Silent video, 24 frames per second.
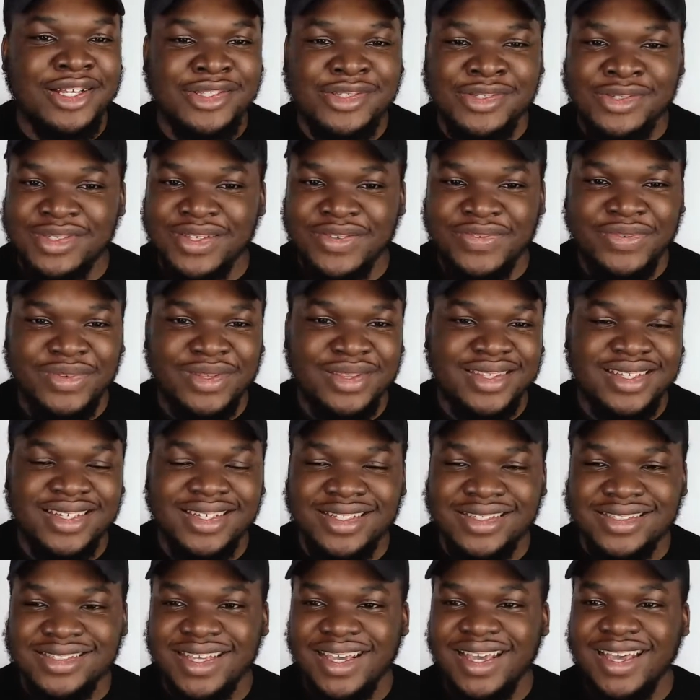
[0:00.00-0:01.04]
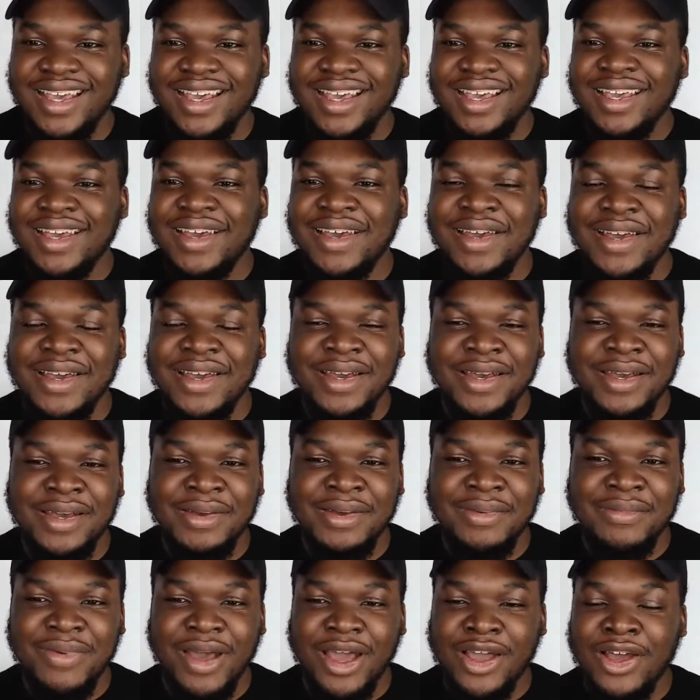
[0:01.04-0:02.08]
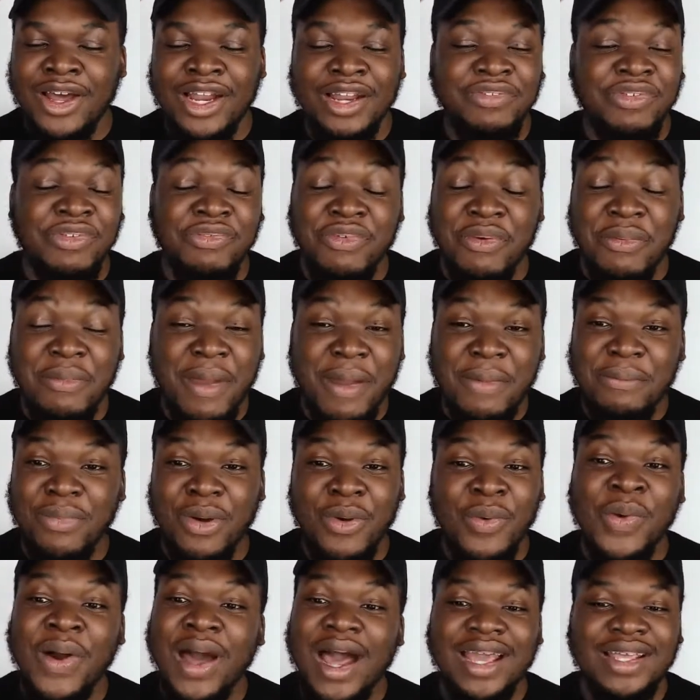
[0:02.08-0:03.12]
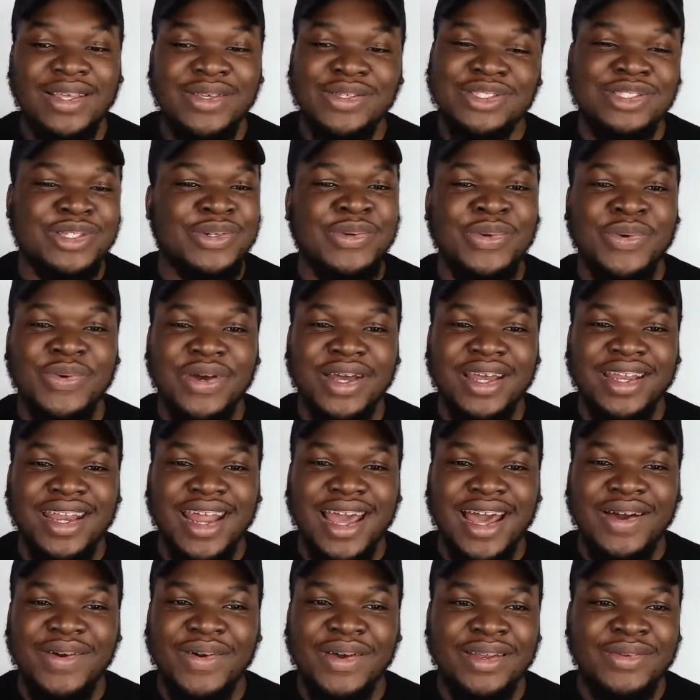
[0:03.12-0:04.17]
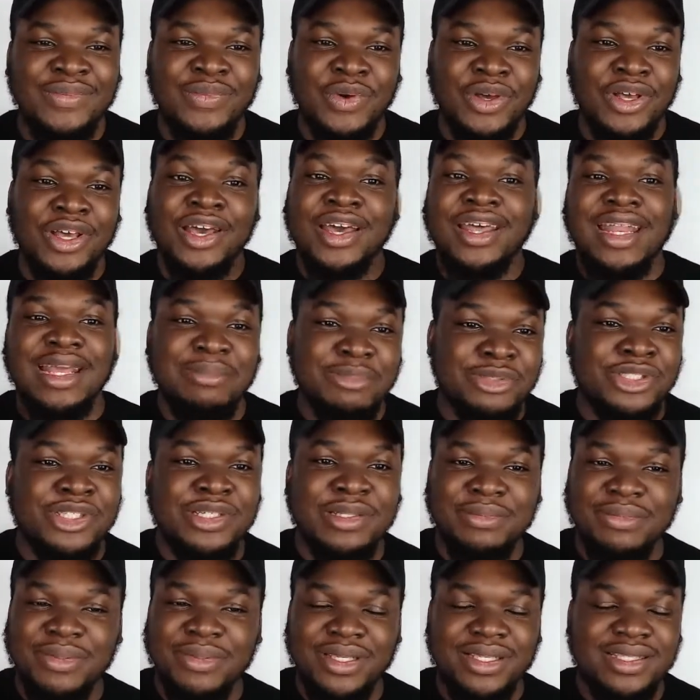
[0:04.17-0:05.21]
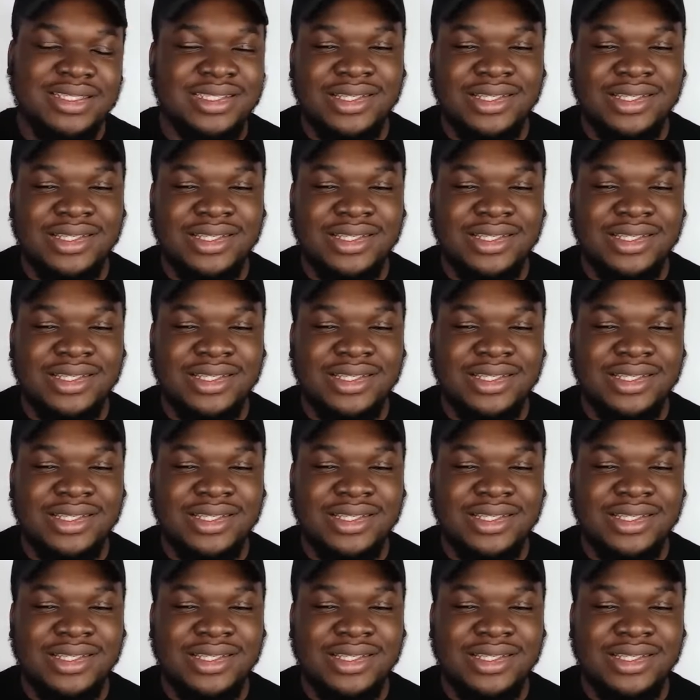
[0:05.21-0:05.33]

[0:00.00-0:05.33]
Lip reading: two different things. I can't even remember what I used to call her now and what her name should be.